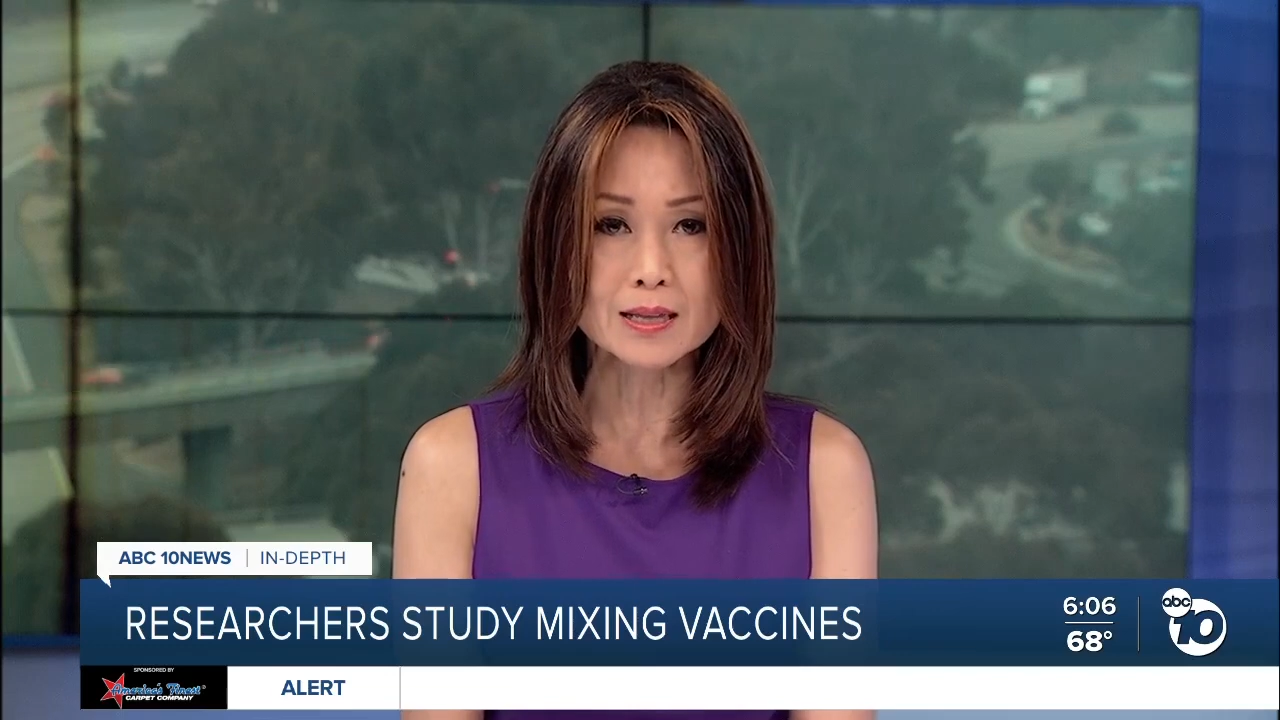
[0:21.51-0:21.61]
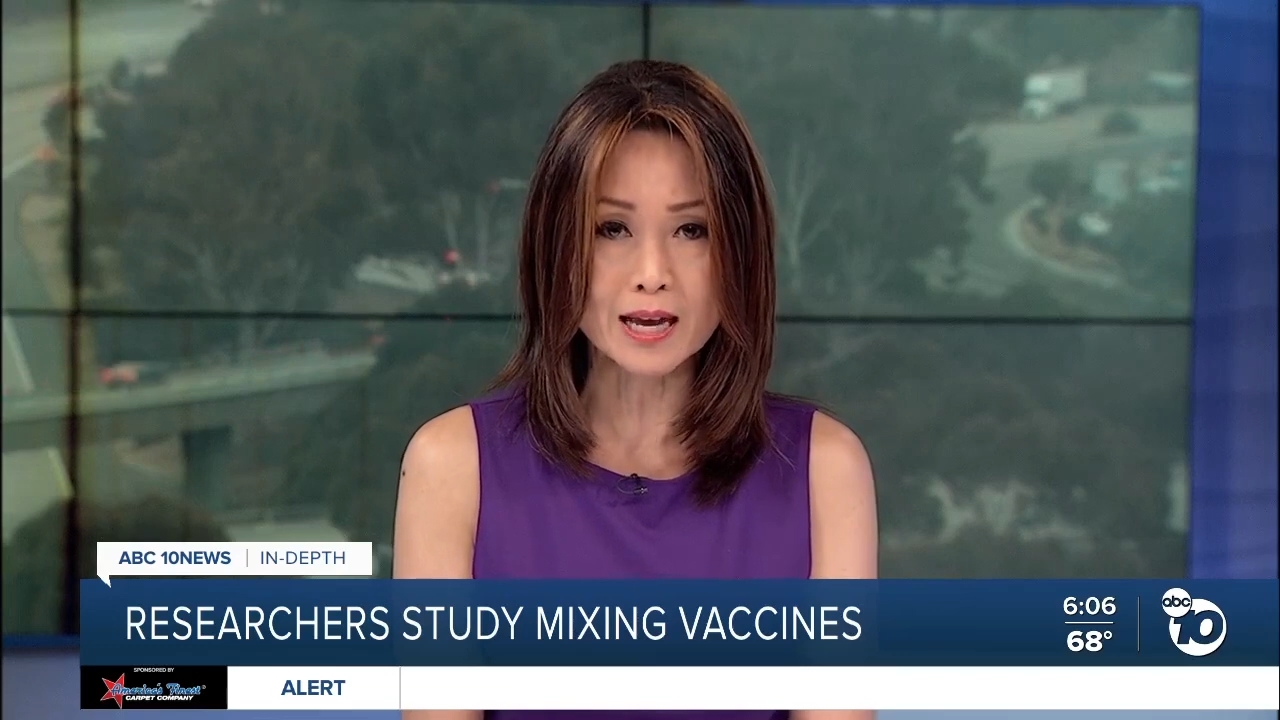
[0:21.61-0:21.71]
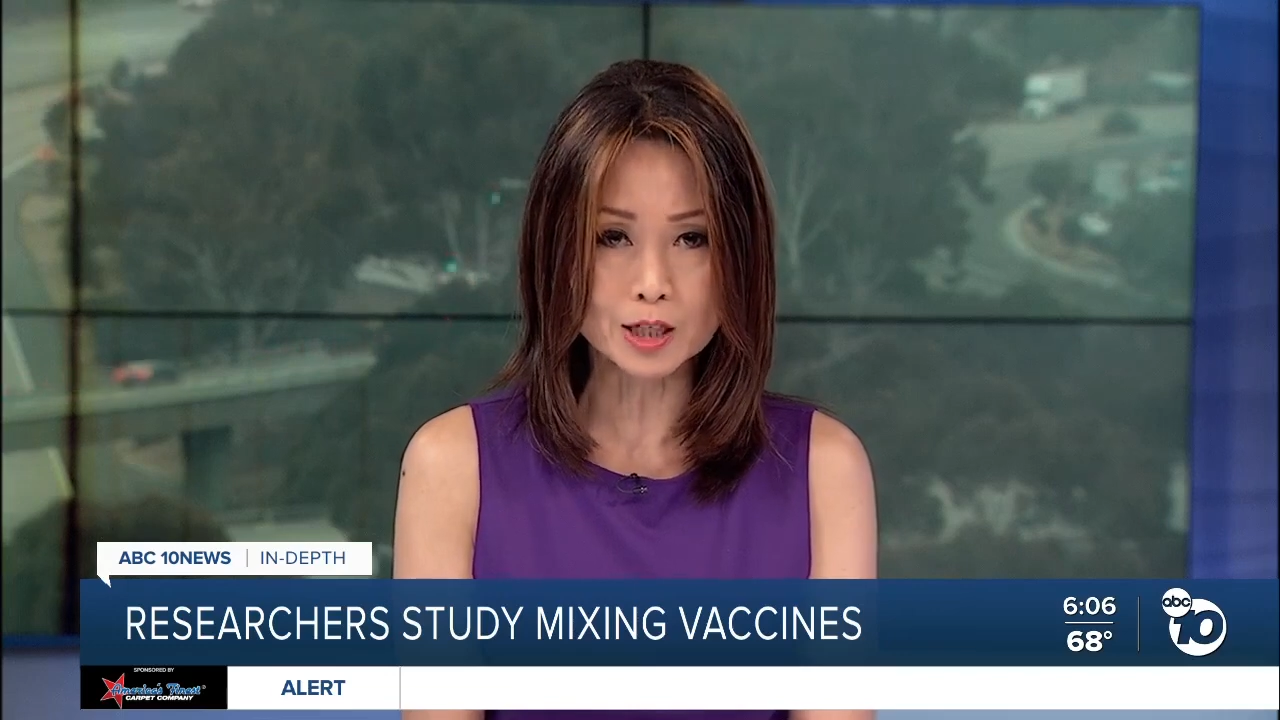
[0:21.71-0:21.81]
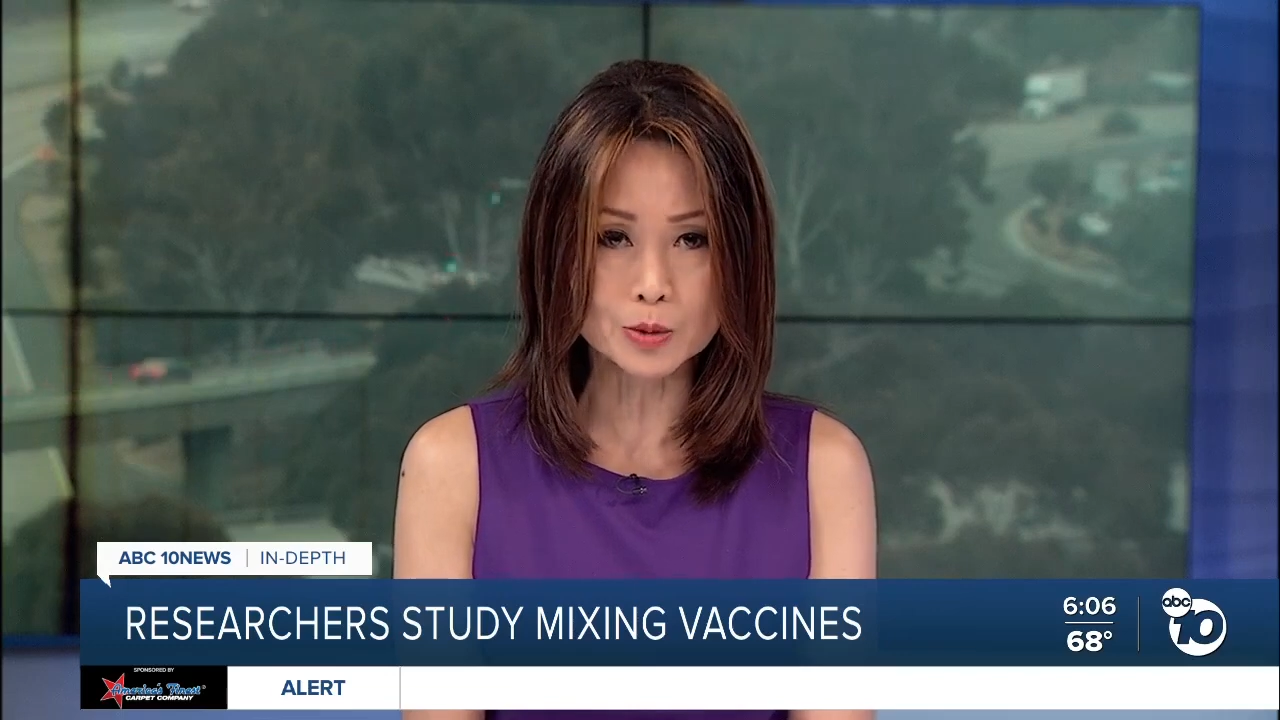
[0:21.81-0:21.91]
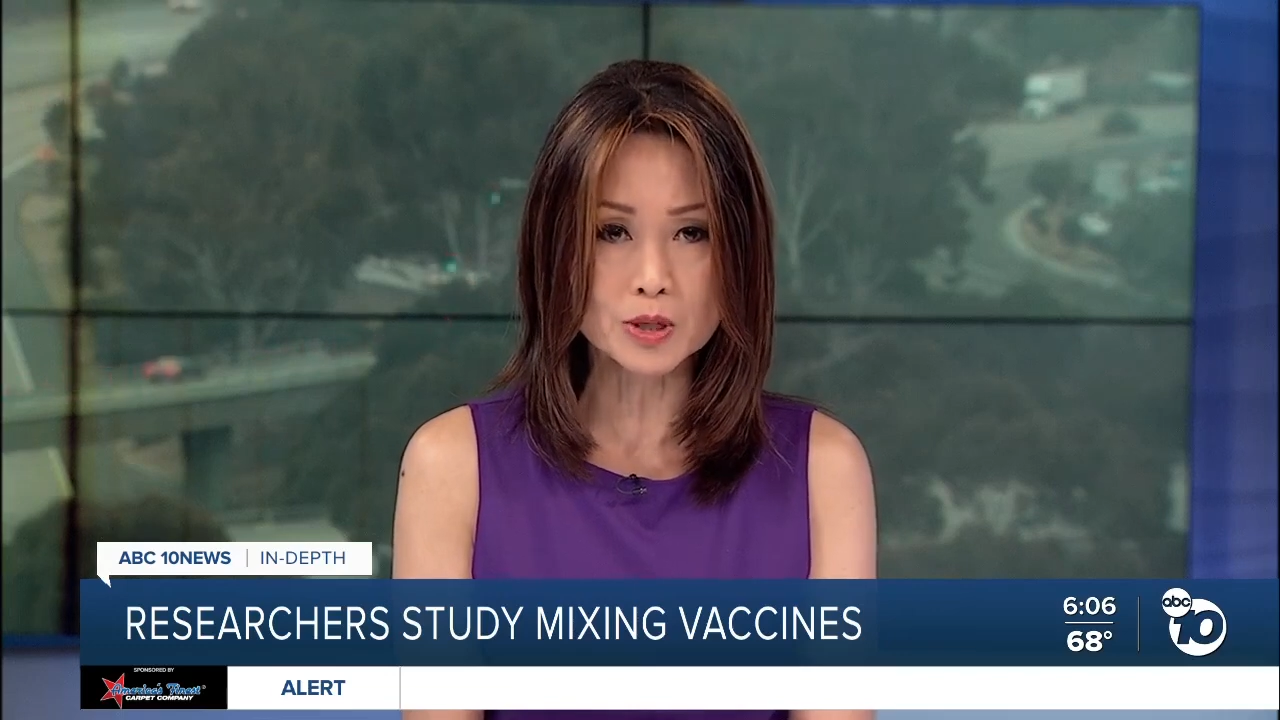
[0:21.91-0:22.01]

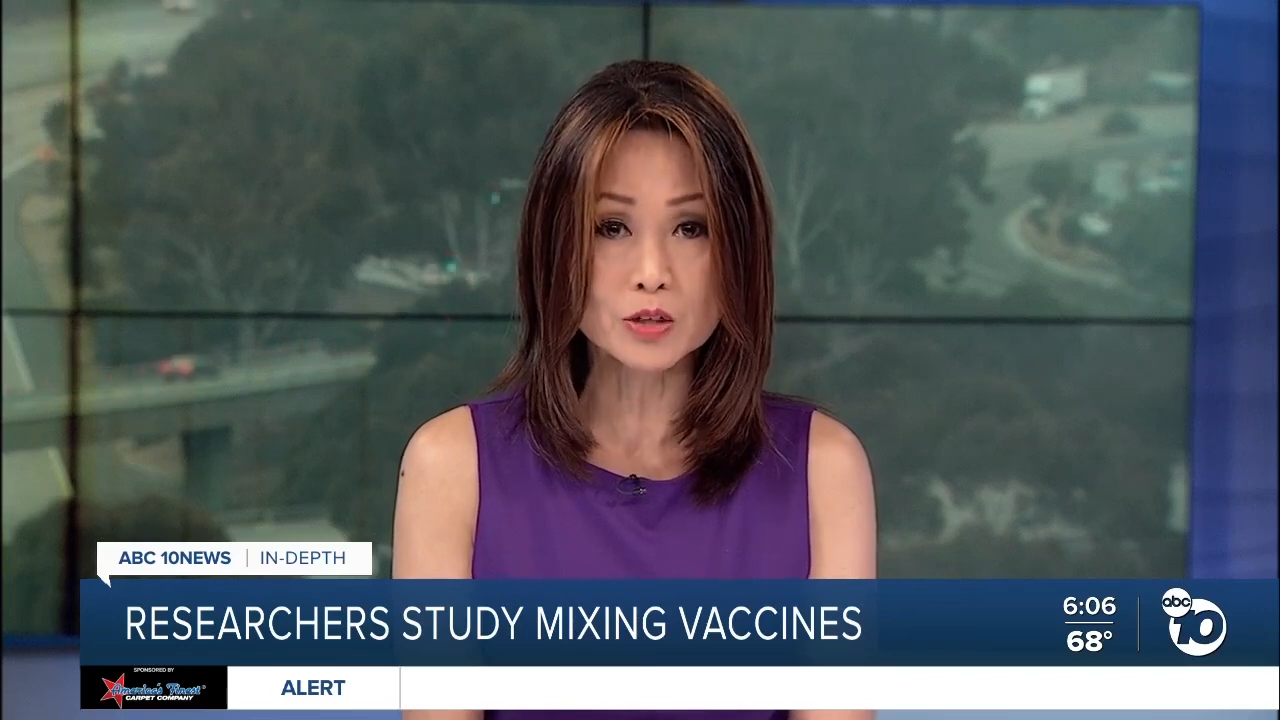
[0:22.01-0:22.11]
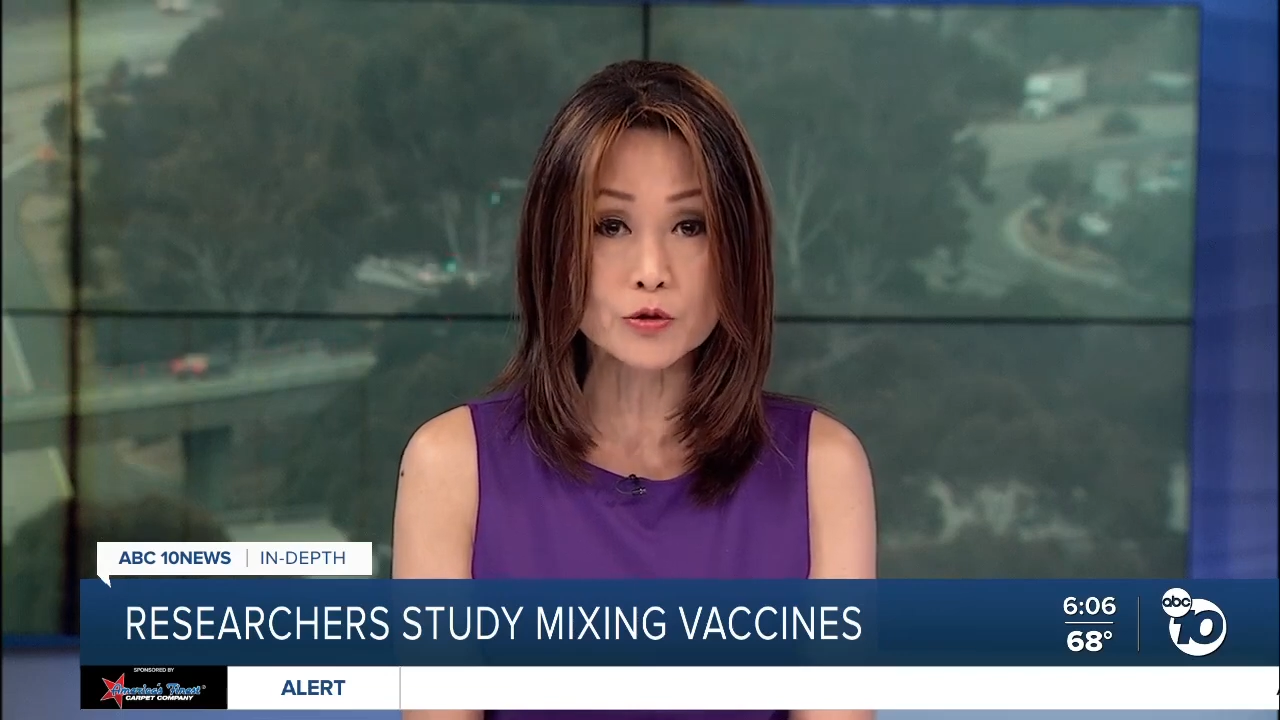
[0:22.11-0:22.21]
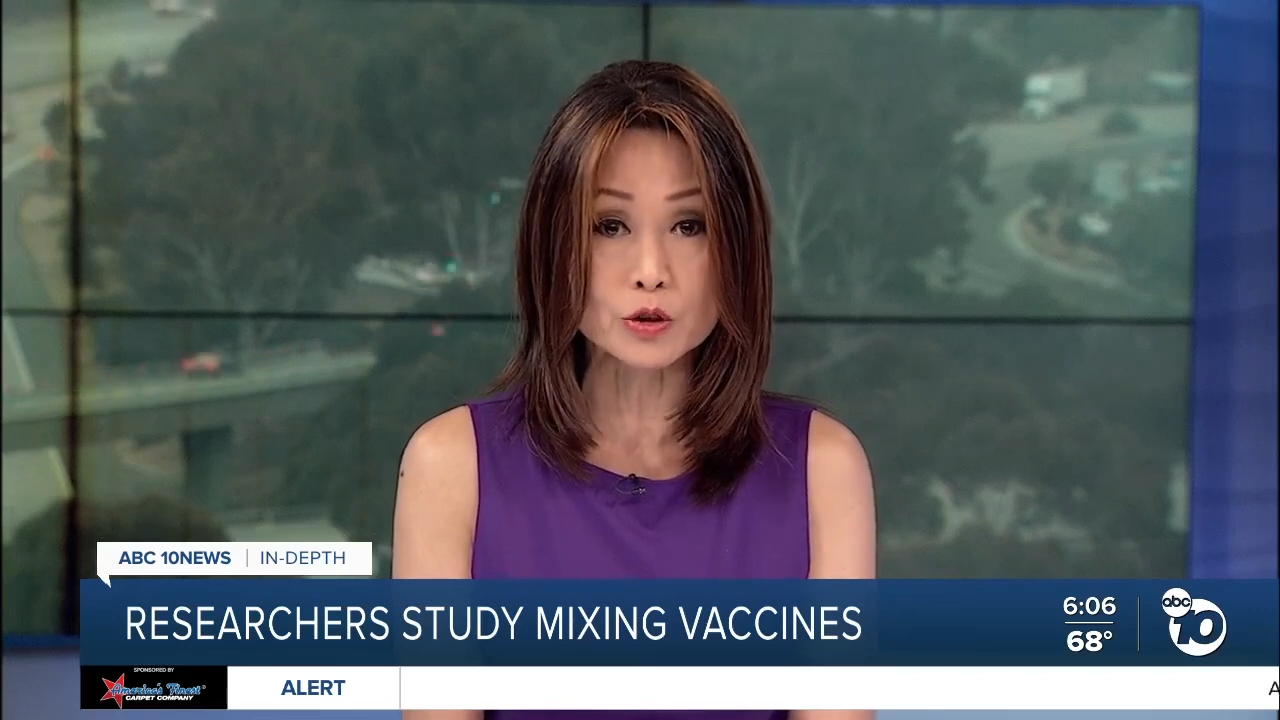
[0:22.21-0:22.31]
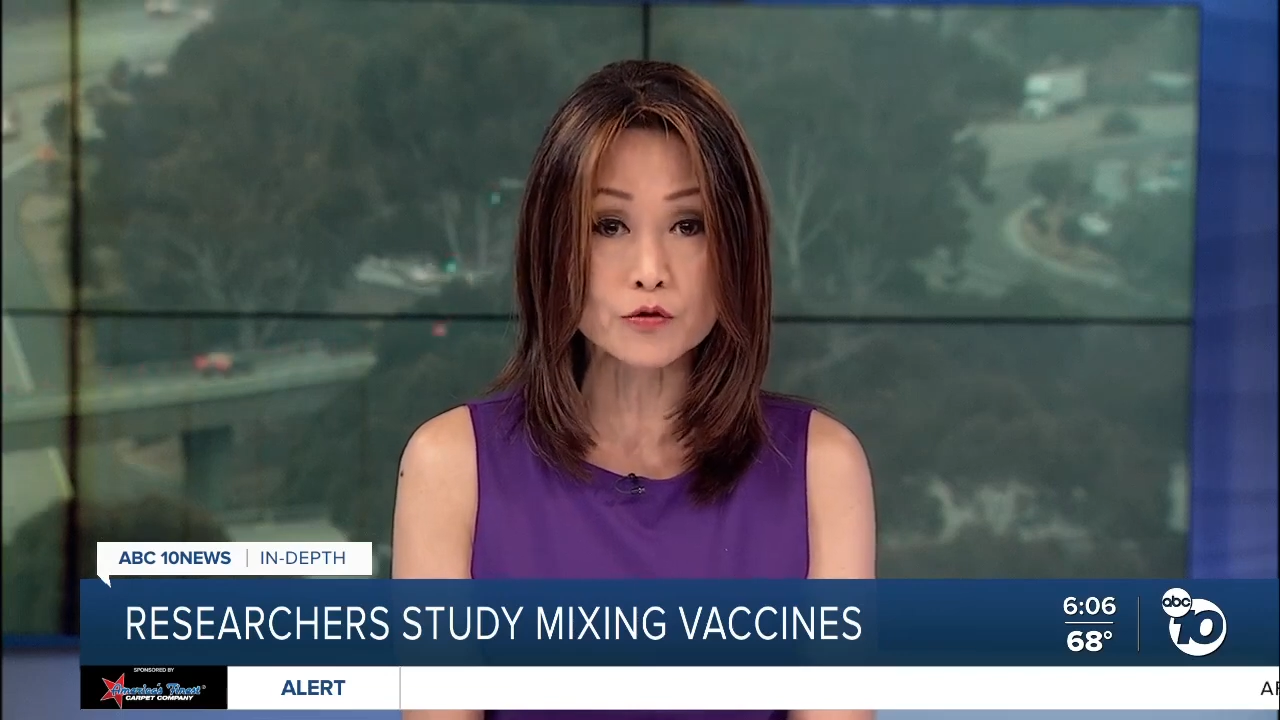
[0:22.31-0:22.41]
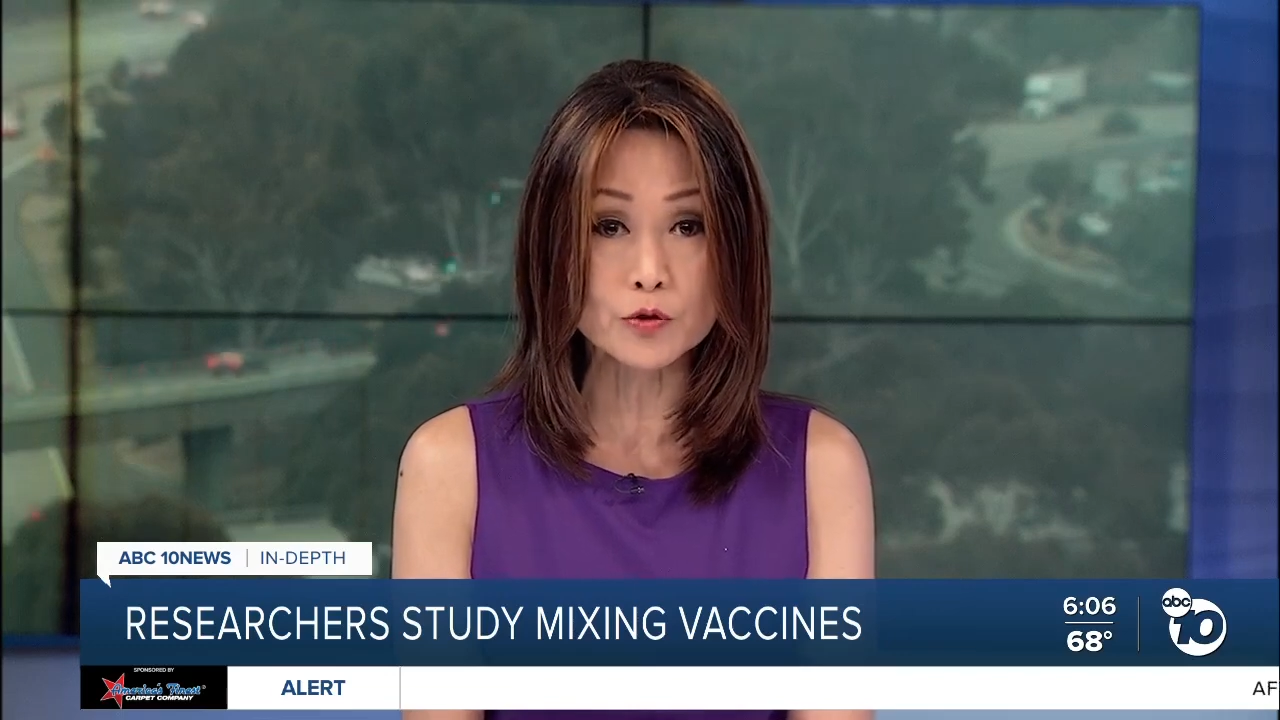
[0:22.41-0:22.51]
that could mean for the